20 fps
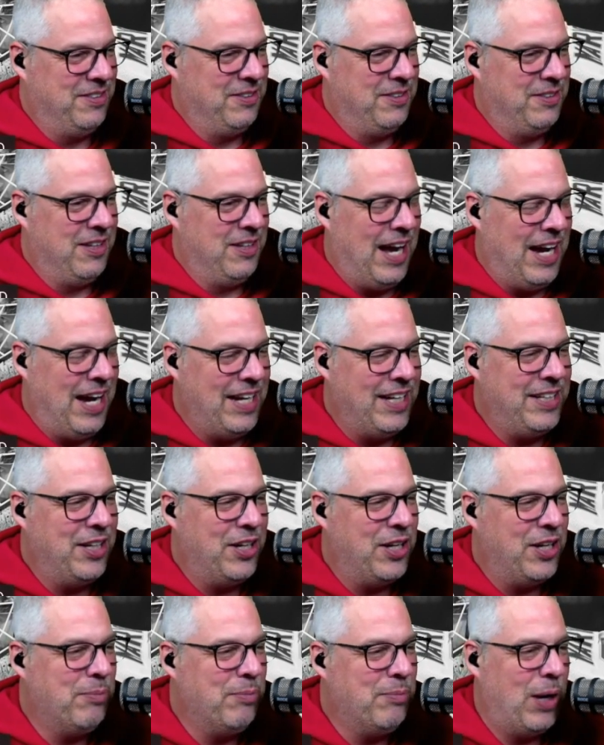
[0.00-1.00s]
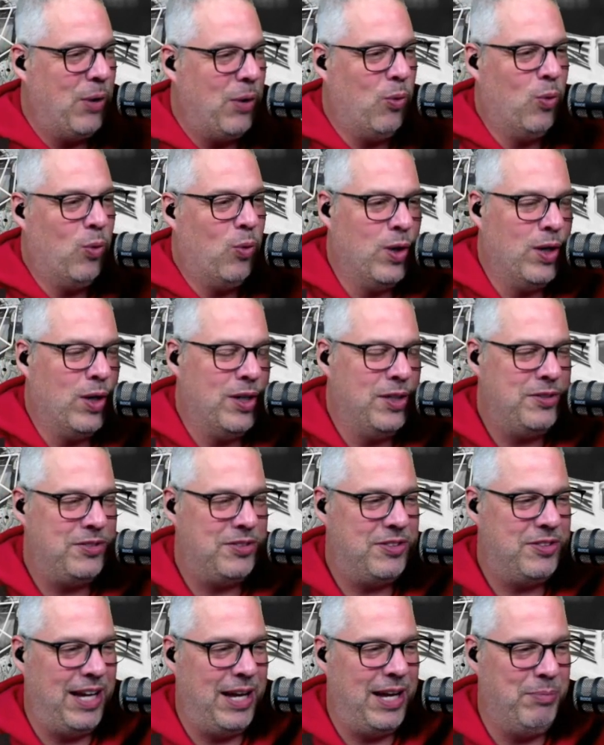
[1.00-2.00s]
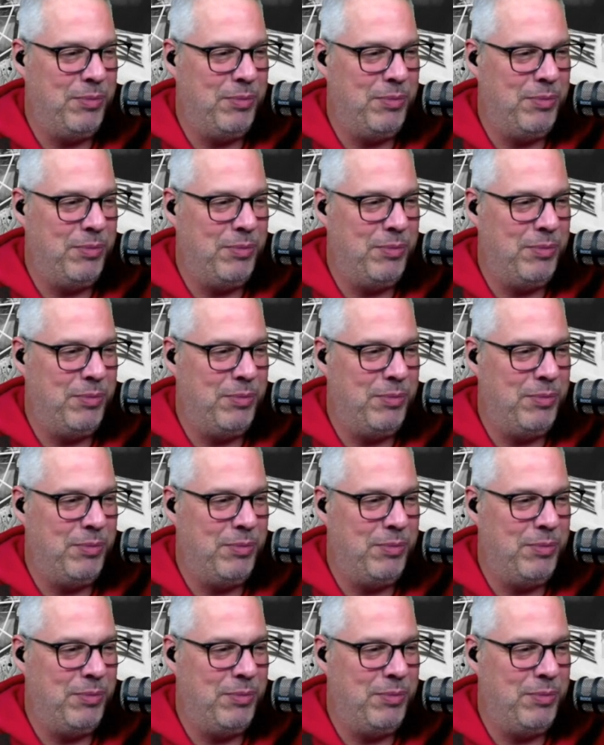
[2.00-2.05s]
I can tell you my worst and my